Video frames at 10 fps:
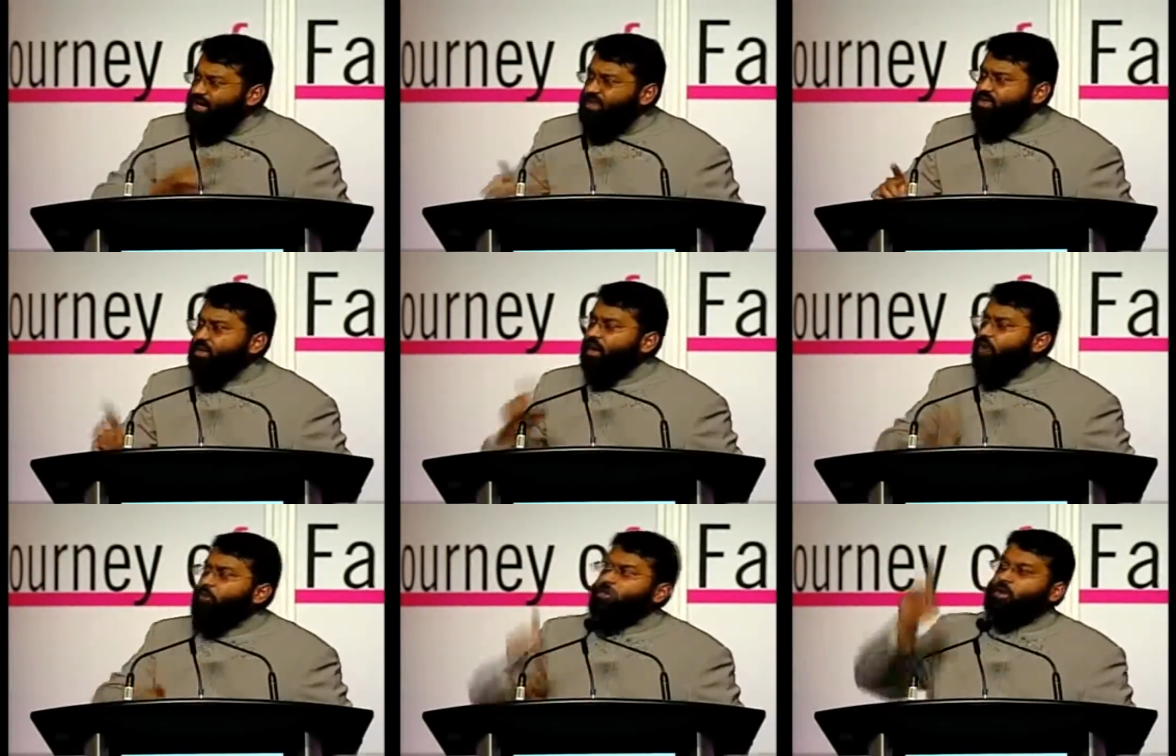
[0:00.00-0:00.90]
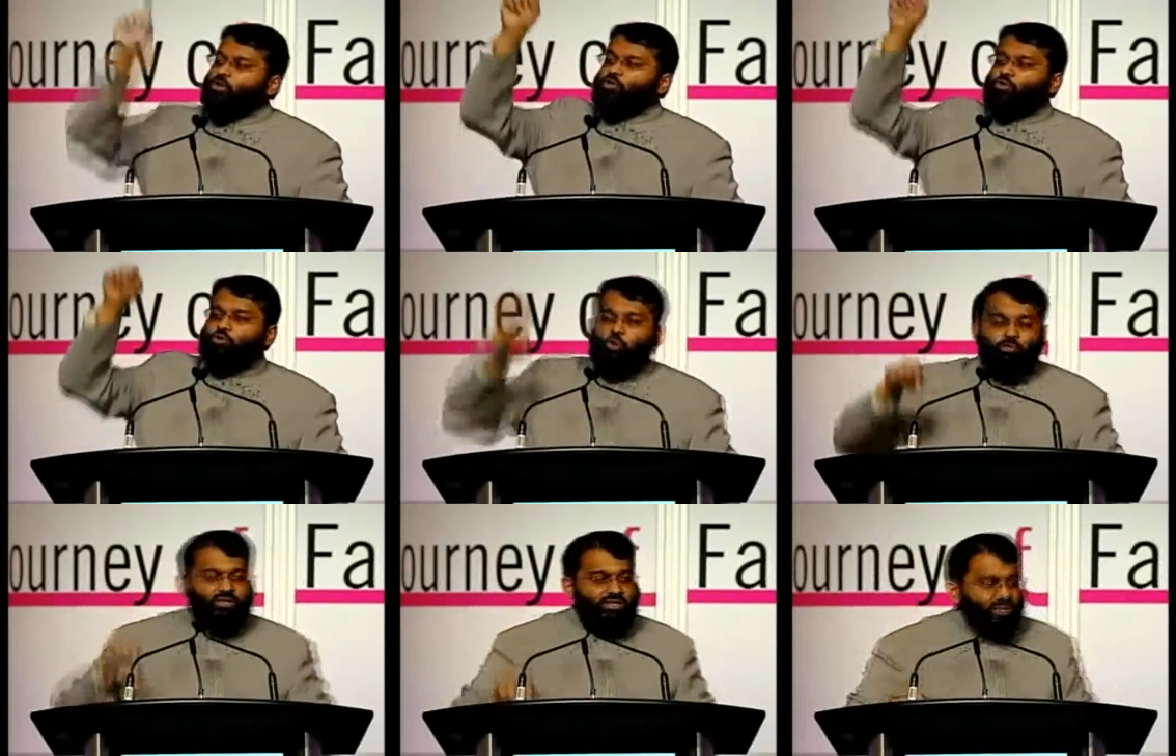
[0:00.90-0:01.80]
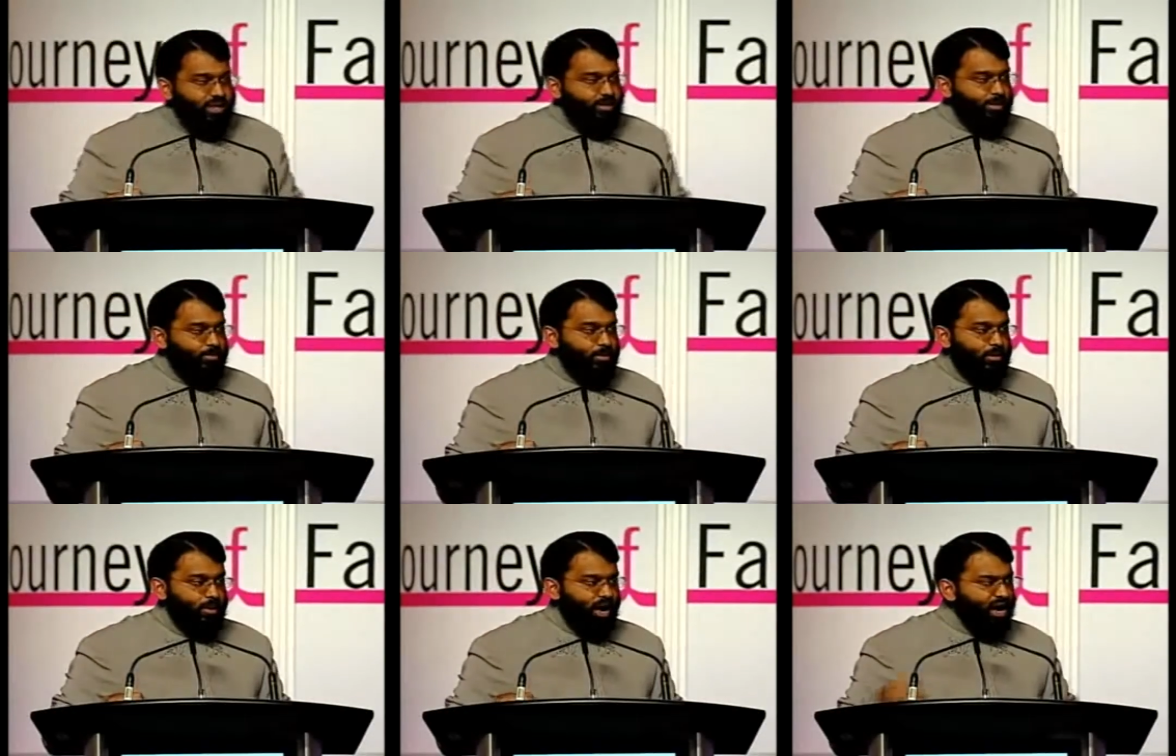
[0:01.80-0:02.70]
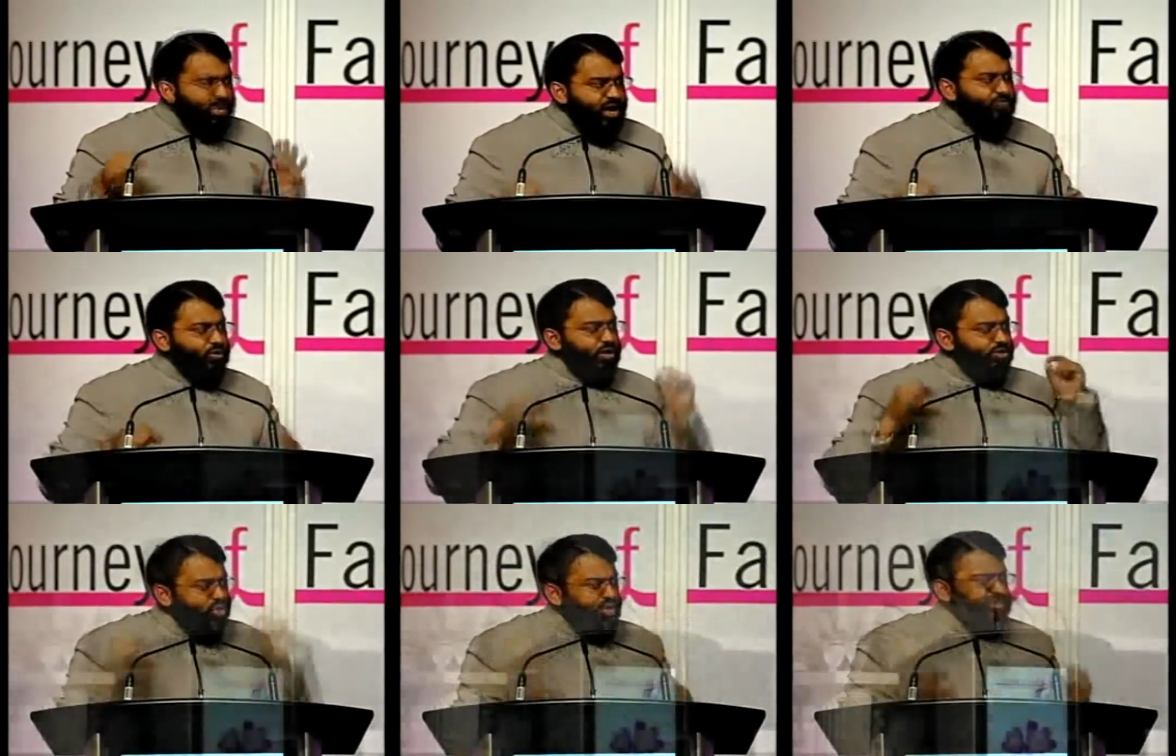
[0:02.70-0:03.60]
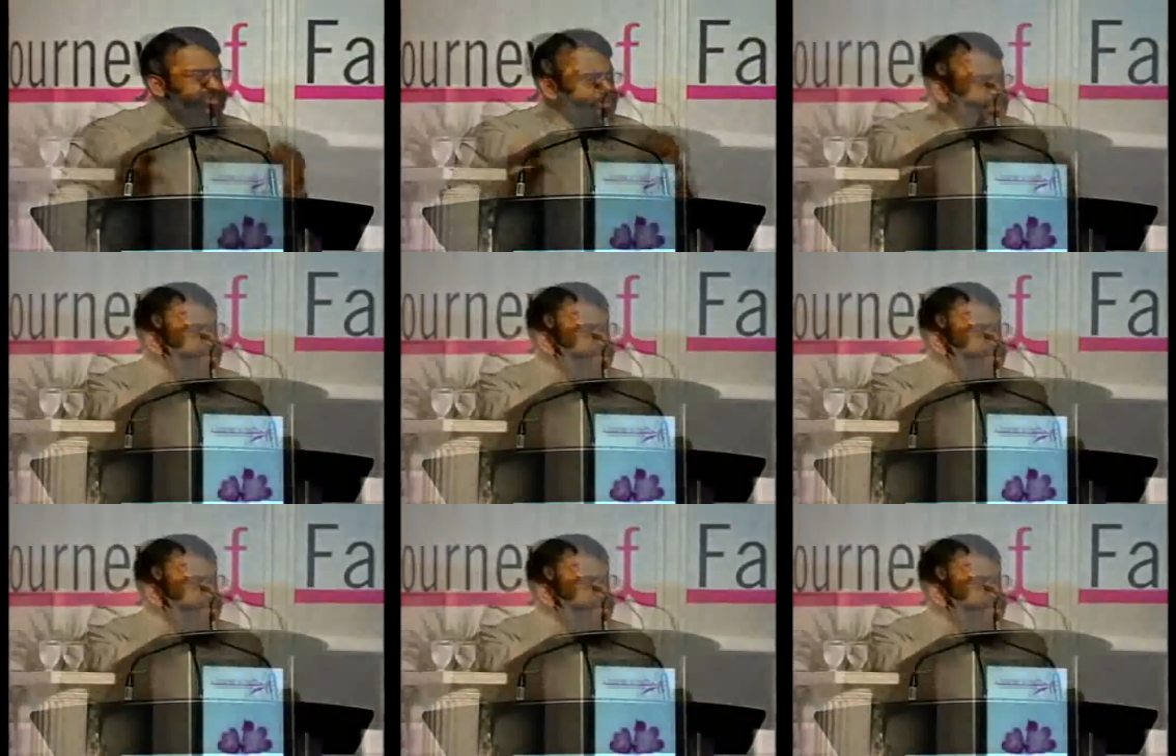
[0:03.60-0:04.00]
anything other than what you told me to tell them. I never increased